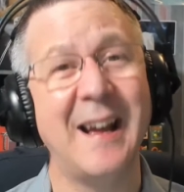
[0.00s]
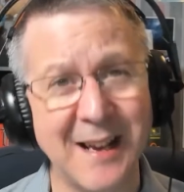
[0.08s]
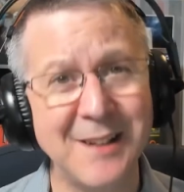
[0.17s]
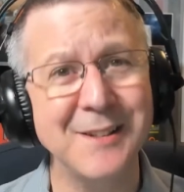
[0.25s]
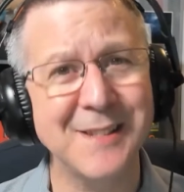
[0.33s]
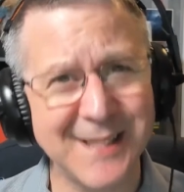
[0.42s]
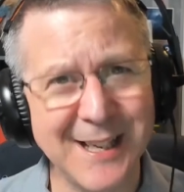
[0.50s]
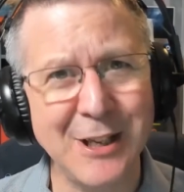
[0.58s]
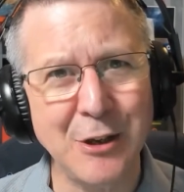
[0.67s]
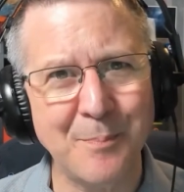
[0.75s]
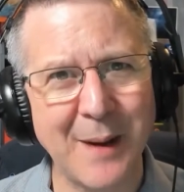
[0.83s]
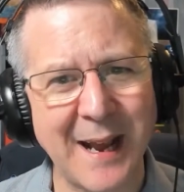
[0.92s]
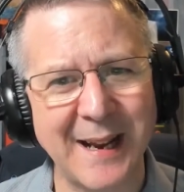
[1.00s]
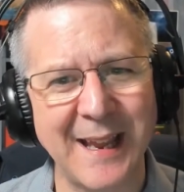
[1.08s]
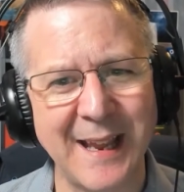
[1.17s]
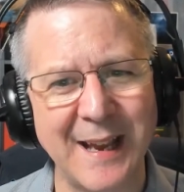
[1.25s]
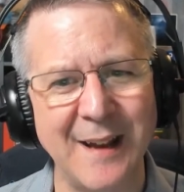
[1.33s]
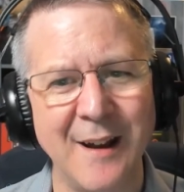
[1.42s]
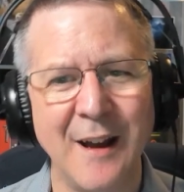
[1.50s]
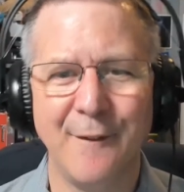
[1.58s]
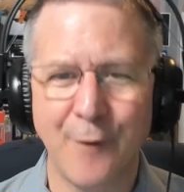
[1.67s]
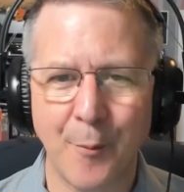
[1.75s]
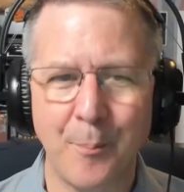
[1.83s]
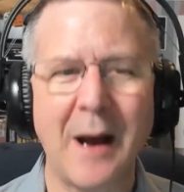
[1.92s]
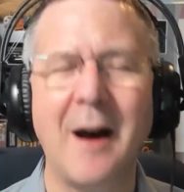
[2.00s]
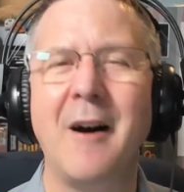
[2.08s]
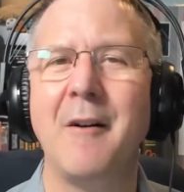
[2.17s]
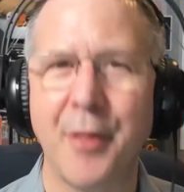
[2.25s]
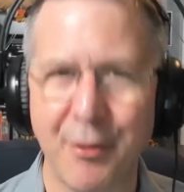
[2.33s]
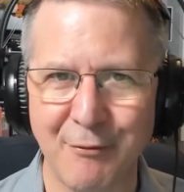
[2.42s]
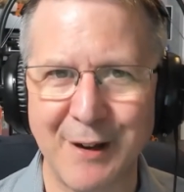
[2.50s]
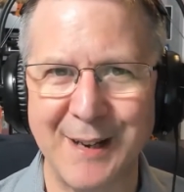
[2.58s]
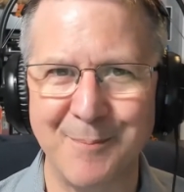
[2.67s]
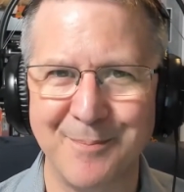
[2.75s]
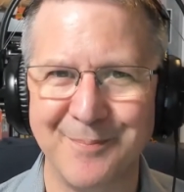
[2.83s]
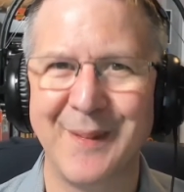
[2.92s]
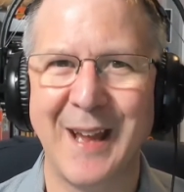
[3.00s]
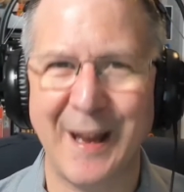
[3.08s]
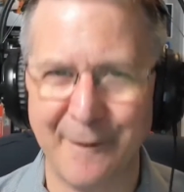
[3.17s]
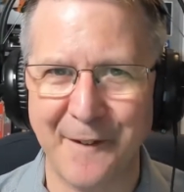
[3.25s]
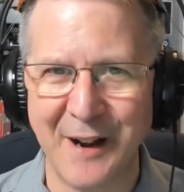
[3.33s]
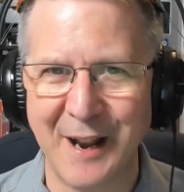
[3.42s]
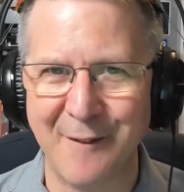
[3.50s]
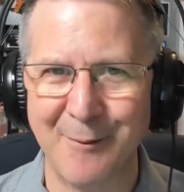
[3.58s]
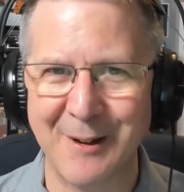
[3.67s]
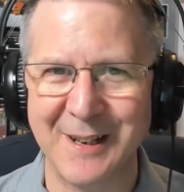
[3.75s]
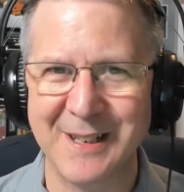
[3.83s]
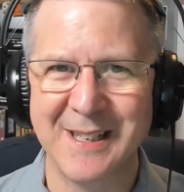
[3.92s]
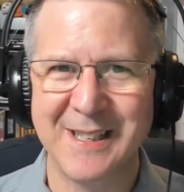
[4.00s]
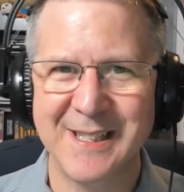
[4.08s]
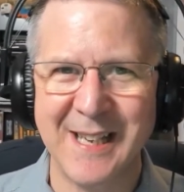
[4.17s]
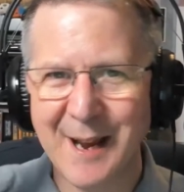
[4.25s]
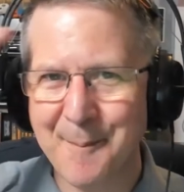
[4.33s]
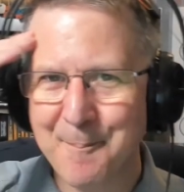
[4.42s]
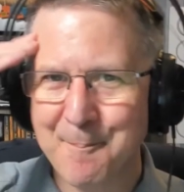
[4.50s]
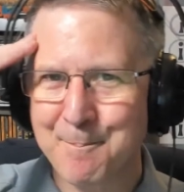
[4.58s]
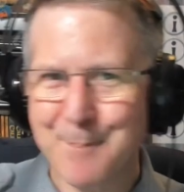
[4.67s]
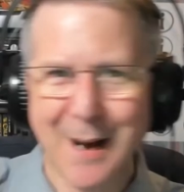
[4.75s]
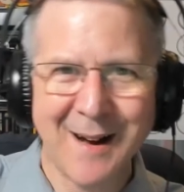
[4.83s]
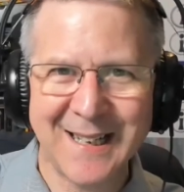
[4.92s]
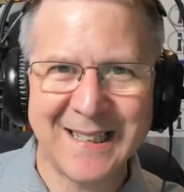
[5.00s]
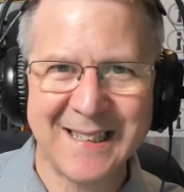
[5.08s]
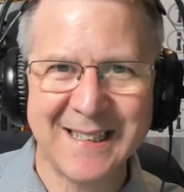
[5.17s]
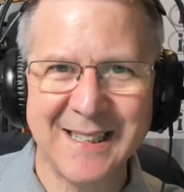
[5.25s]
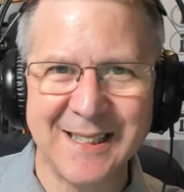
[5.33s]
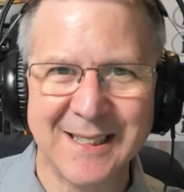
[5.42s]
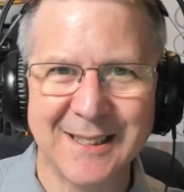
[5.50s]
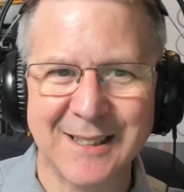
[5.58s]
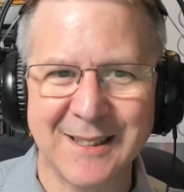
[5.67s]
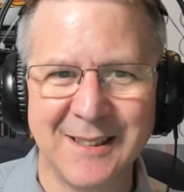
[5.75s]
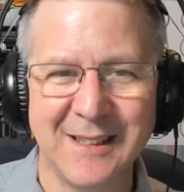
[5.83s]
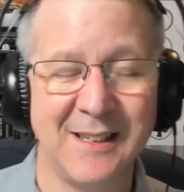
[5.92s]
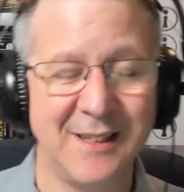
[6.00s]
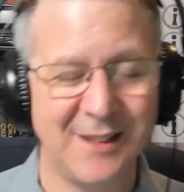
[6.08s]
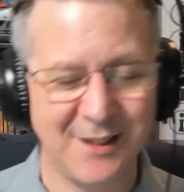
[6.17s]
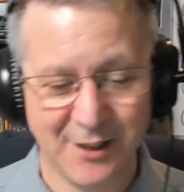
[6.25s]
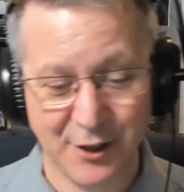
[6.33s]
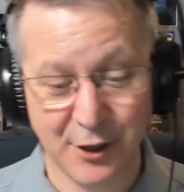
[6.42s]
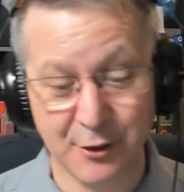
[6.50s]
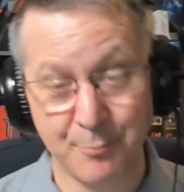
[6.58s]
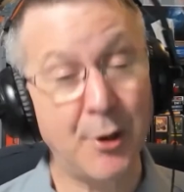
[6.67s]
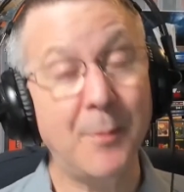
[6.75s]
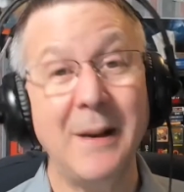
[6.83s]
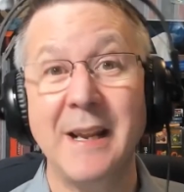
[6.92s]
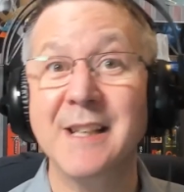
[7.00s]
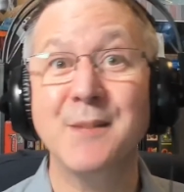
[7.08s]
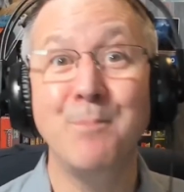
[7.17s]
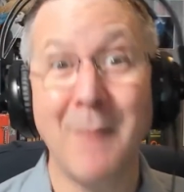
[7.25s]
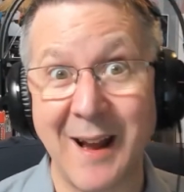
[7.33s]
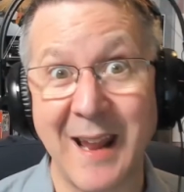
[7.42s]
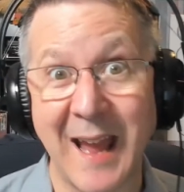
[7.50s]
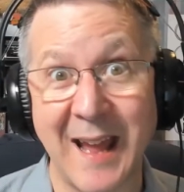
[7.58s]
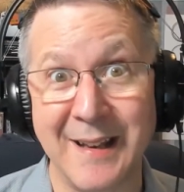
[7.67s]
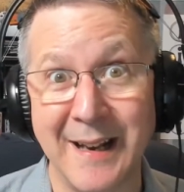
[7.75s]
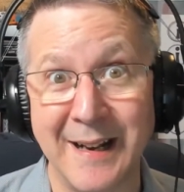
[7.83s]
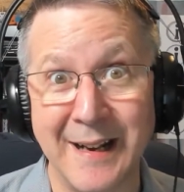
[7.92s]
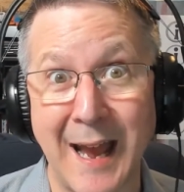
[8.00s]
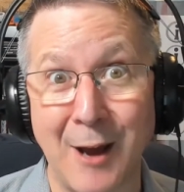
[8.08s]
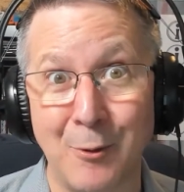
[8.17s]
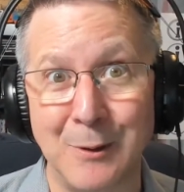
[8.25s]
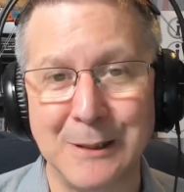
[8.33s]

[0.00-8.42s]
I'll see you back here for part 3. Have fun, everyone. See ya. Bye. You can probably guess my ending now.